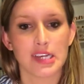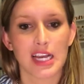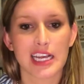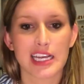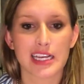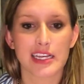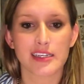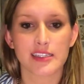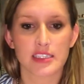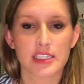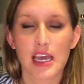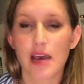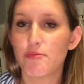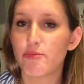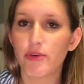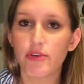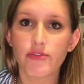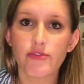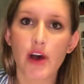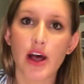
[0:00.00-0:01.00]
a
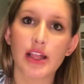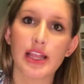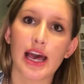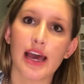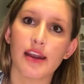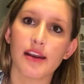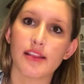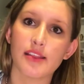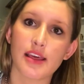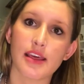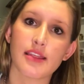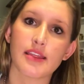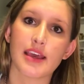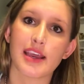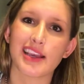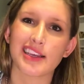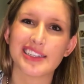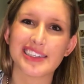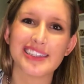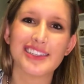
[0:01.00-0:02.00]
couple fall out and they
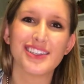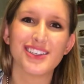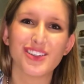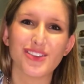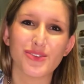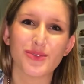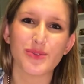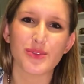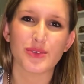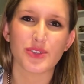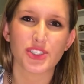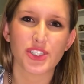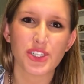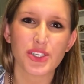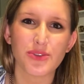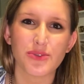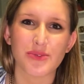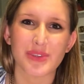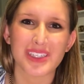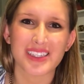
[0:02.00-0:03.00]
think, oh,
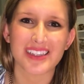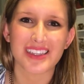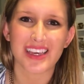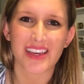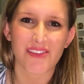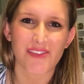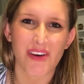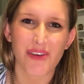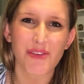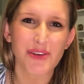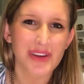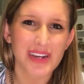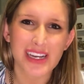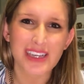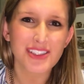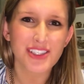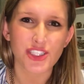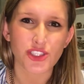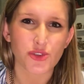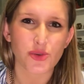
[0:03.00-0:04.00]
shoot, well, like if everyone
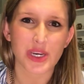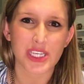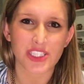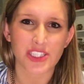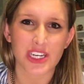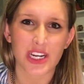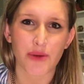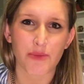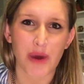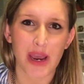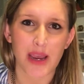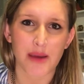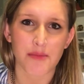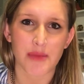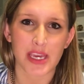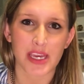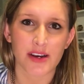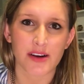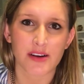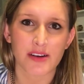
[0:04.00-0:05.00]
else is questioning why I'm
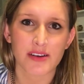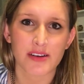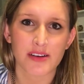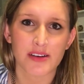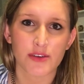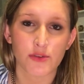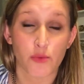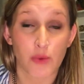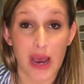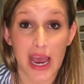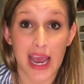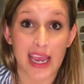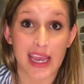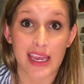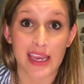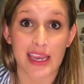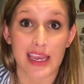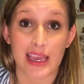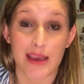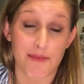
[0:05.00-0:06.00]
here,
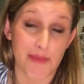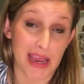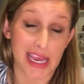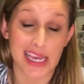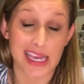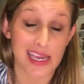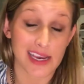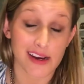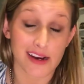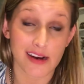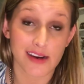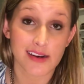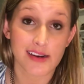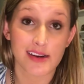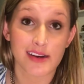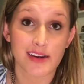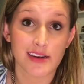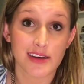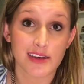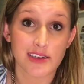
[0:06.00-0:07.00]
why am I here?
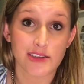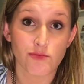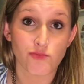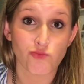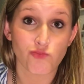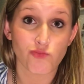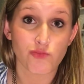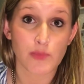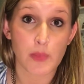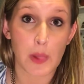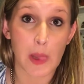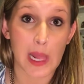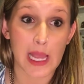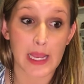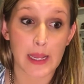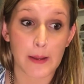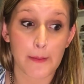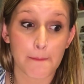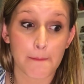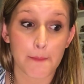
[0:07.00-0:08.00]

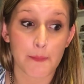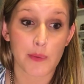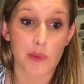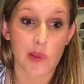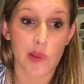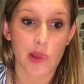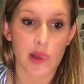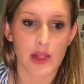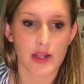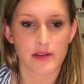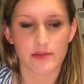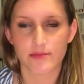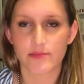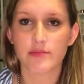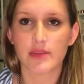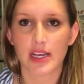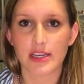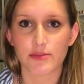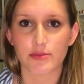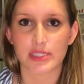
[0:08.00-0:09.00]
Like,
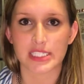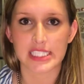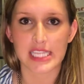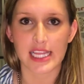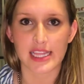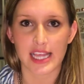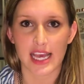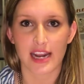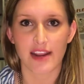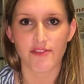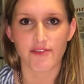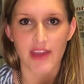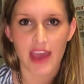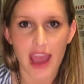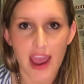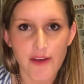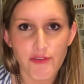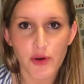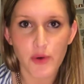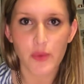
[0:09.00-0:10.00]
I'll restate that. If
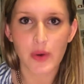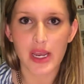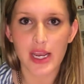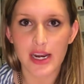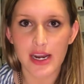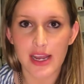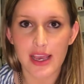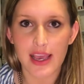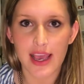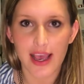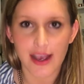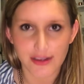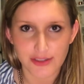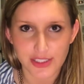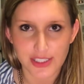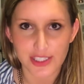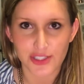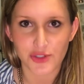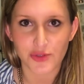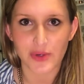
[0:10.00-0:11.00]
everyone
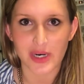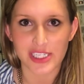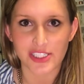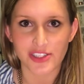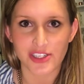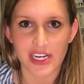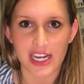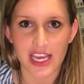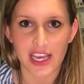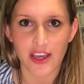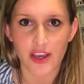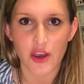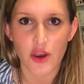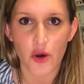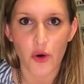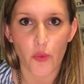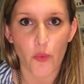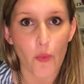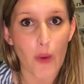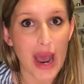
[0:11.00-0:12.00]
else is questioning
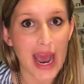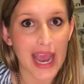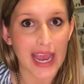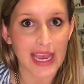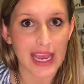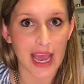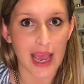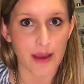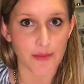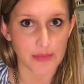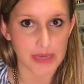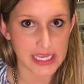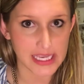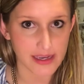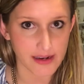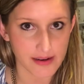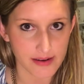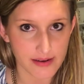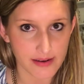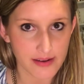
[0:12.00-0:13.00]
why I'm
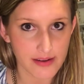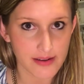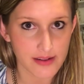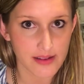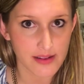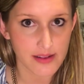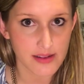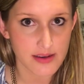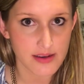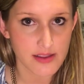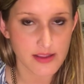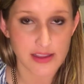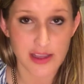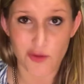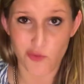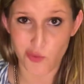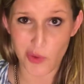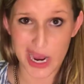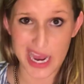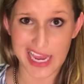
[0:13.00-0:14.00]
here,
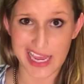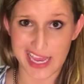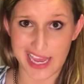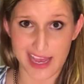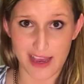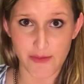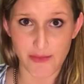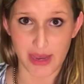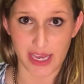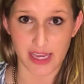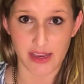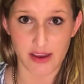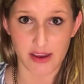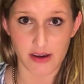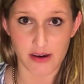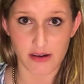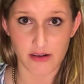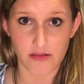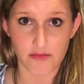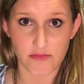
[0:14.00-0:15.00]
then why am I
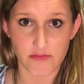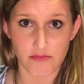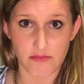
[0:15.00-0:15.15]
here?